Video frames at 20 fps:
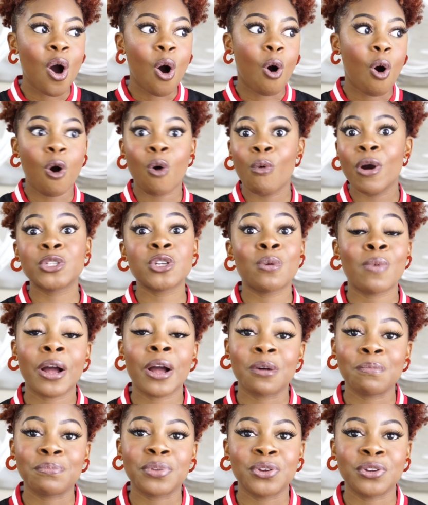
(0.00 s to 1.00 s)
always on my
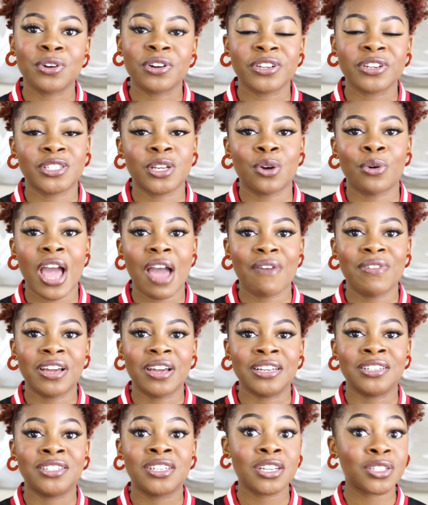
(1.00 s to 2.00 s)
computer. So having
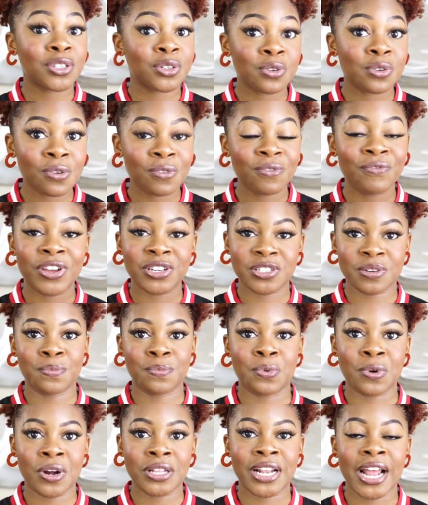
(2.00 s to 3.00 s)
a digital vision
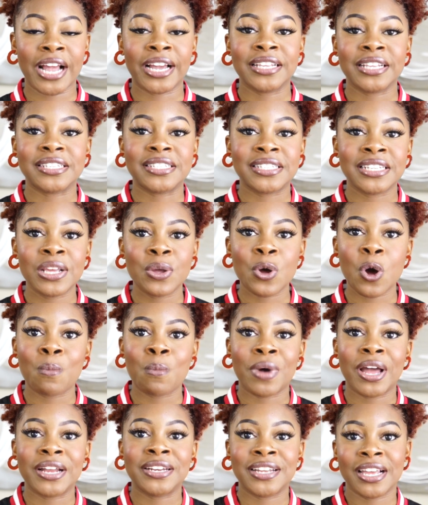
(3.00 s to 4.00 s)
board that I can see on
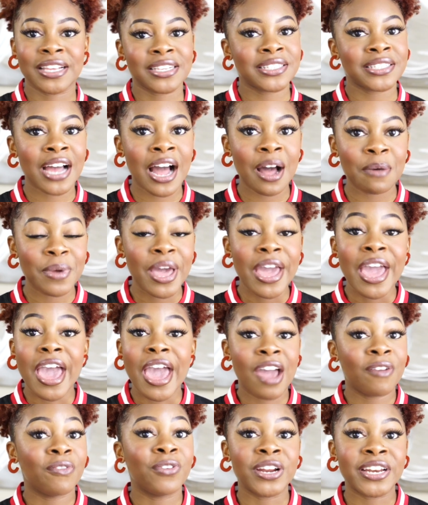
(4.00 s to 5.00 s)
my desktop
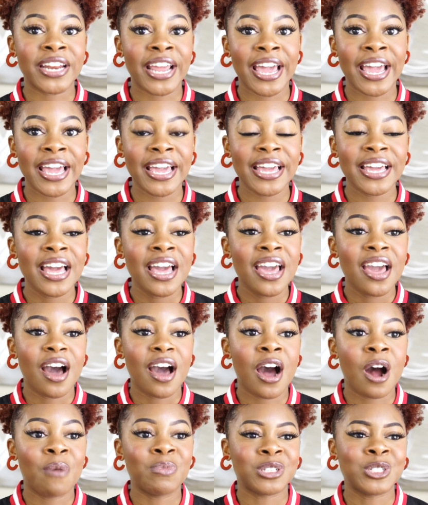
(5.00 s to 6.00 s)
every day
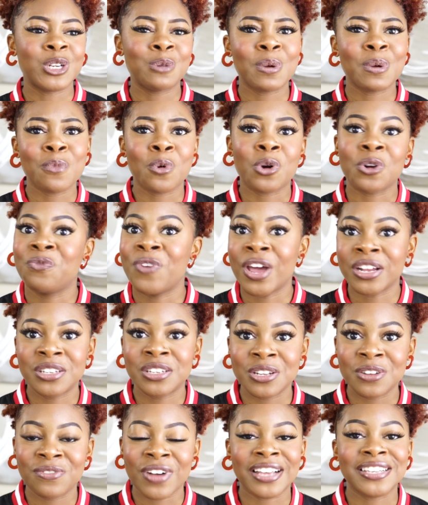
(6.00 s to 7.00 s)
is a little bit more
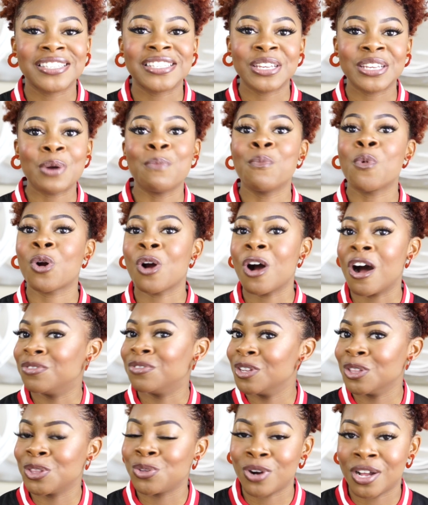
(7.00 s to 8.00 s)
effective. I see it more
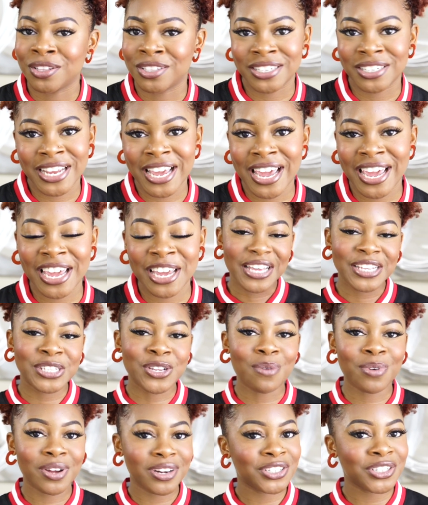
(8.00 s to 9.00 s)
often throughout the day. So
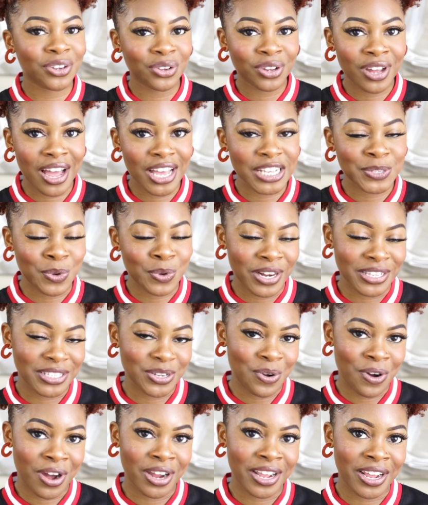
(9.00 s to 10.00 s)
I'm gonna show you guys what's
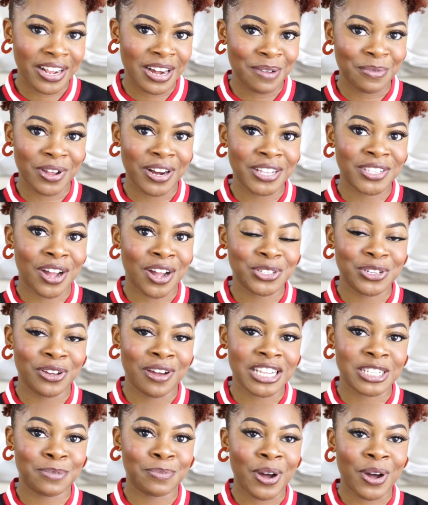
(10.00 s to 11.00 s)
on it, and I'm gonna talk to you
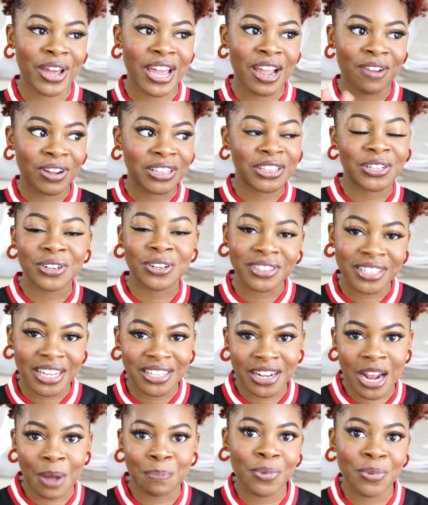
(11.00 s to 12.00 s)
guys about every little thing
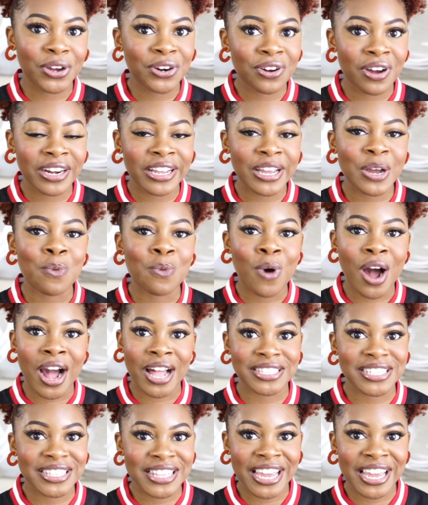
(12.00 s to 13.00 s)
that I put on it, why
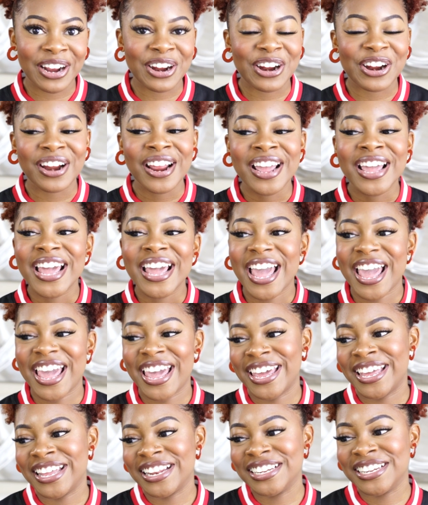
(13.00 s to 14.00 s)
it's there,
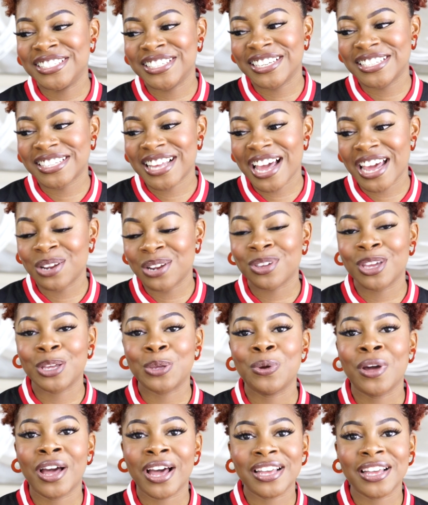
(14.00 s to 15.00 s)
and just kind of get you
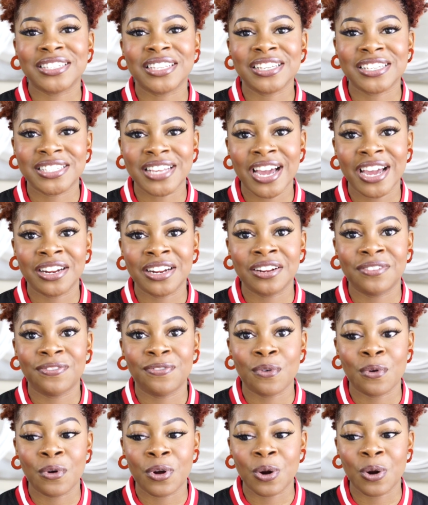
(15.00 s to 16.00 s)
guys excited
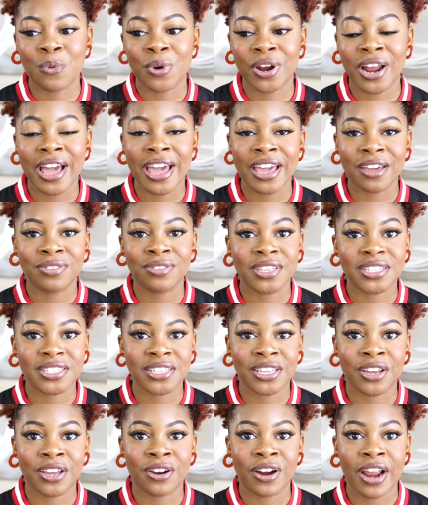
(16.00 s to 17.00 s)
for what I have this
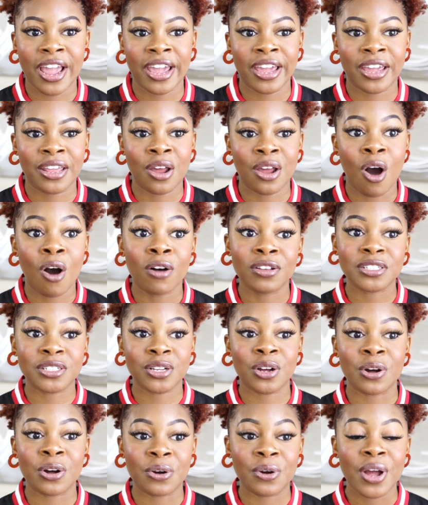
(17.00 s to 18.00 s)
year, and
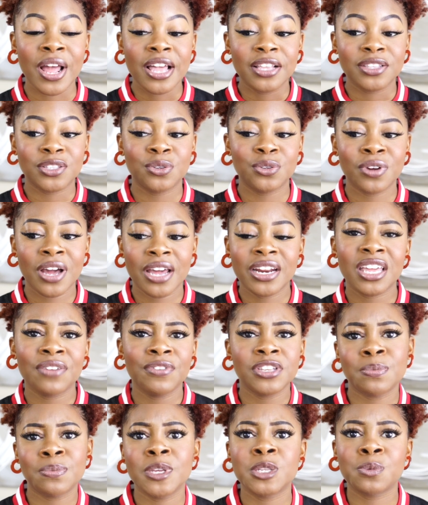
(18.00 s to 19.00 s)
also to kind of give you
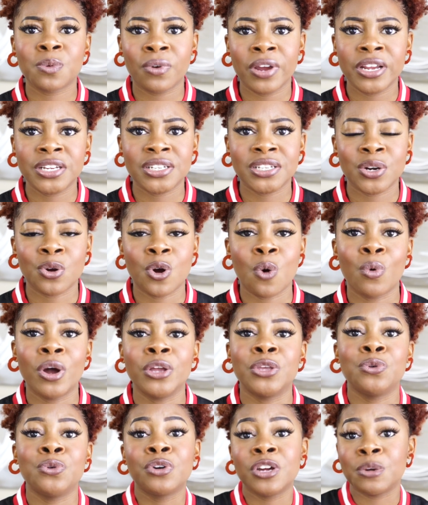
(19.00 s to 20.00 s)
some inspiration on
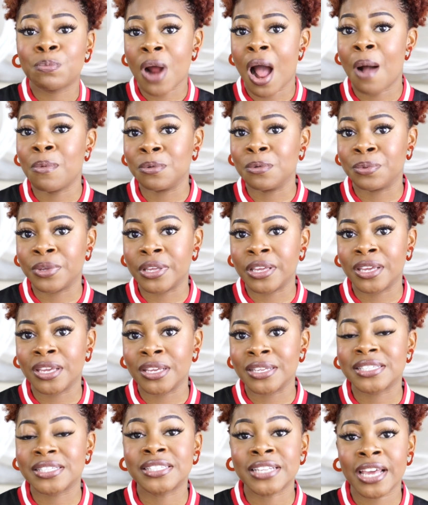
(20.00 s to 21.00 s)
what you could probably
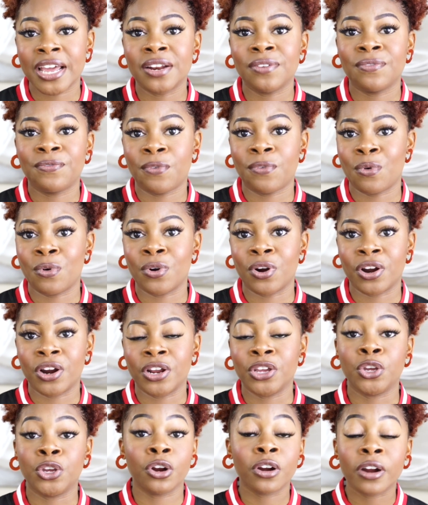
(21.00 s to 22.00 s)
set for
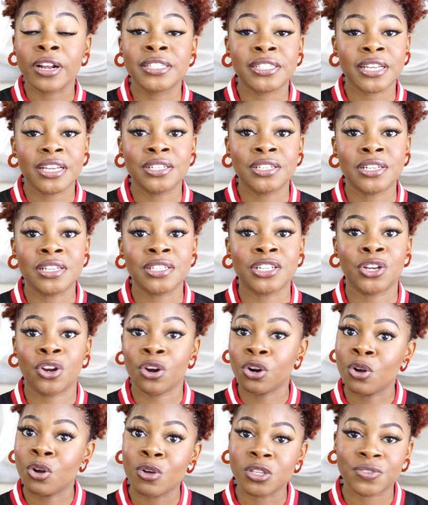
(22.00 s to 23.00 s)
your intentions and your
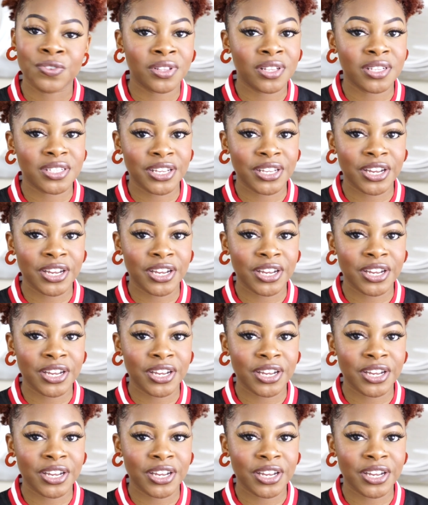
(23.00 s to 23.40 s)
goals for this